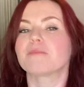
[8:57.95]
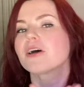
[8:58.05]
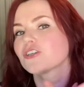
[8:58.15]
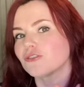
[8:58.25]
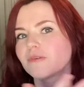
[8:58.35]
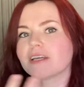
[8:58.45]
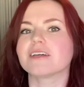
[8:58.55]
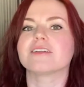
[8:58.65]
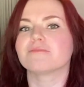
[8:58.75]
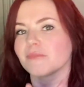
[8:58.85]

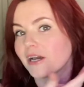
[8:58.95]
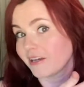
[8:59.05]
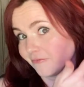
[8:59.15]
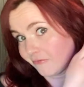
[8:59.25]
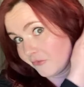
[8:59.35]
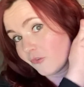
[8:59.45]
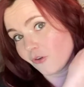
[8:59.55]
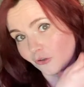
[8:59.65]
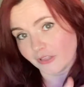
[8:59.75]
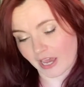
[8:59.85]
punctuated by
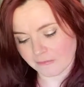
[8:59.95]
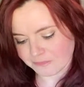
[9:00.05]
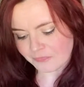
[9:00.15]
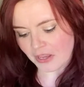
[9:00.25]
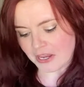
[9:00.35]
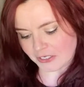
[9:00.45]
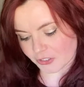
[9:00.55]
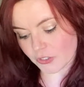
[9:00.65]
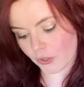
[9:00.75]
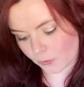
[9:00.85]
all that.
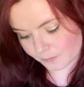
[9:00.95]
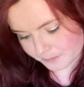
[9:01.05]
So